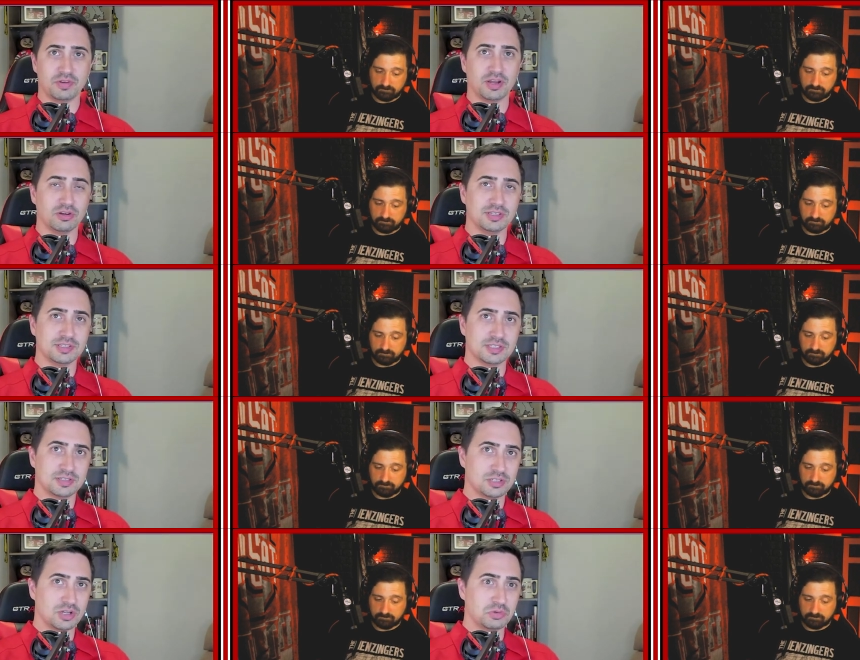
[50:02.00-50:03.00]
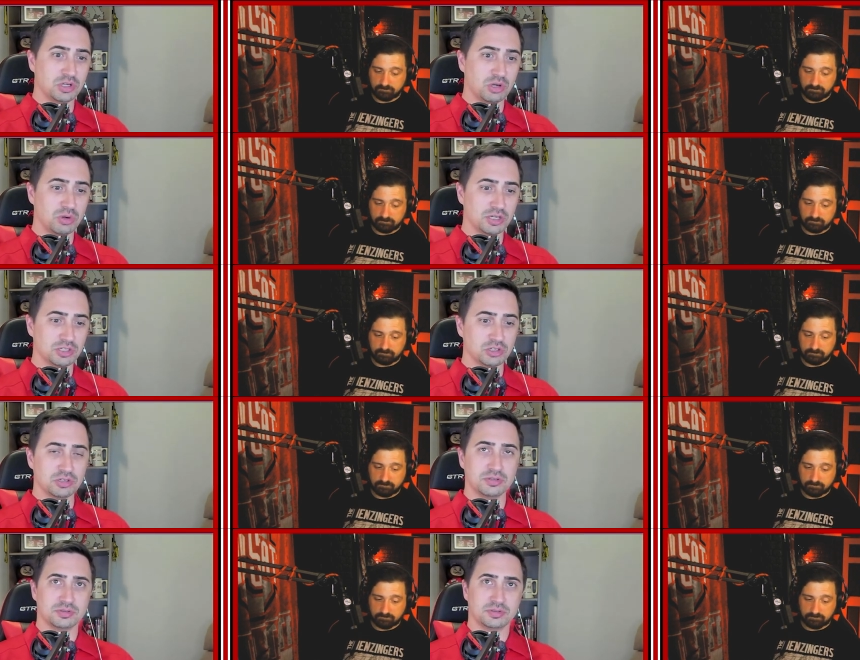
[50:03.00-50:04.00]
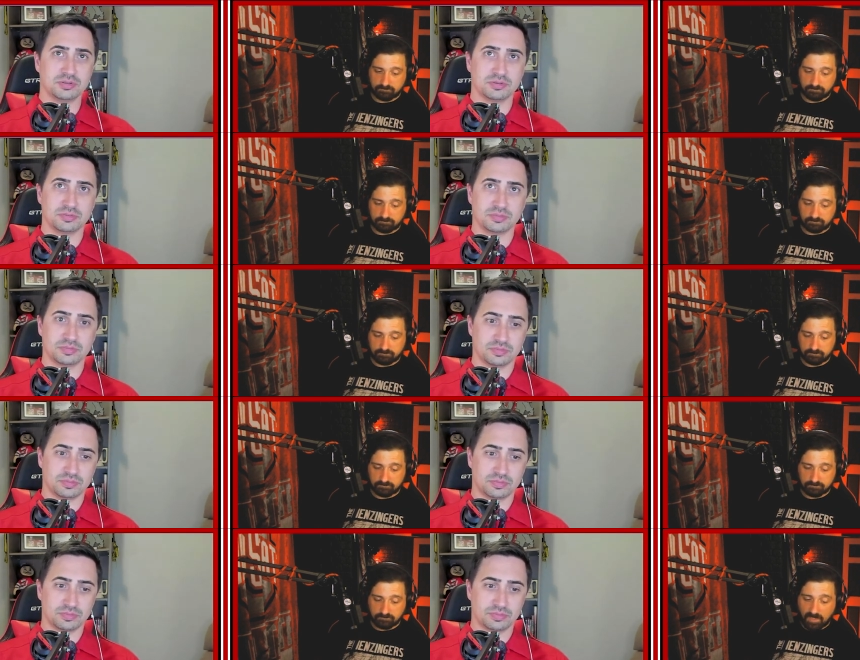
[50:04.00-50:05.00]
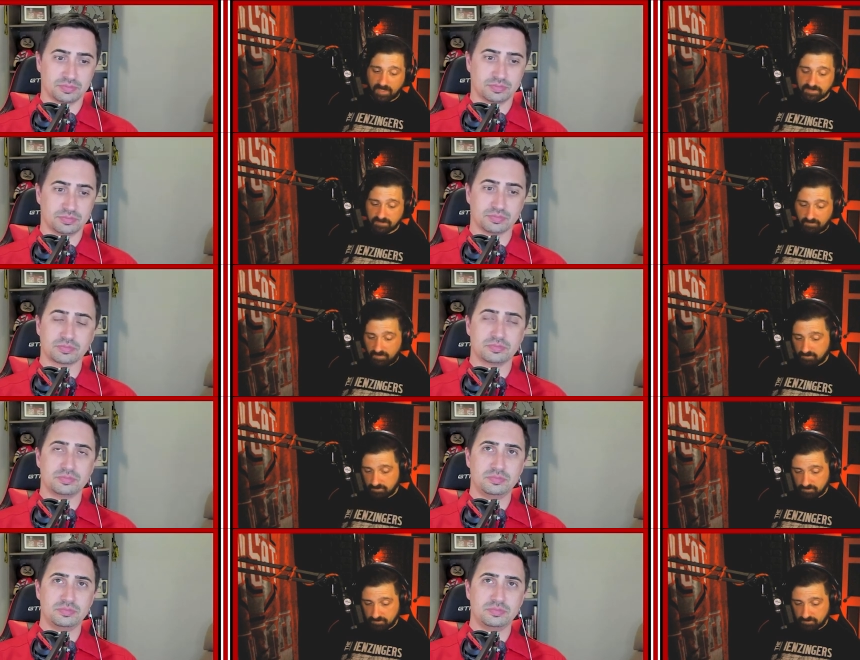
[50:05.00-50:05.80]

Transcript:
Speaker 1: of carries. So I'm going to go under. That's fair.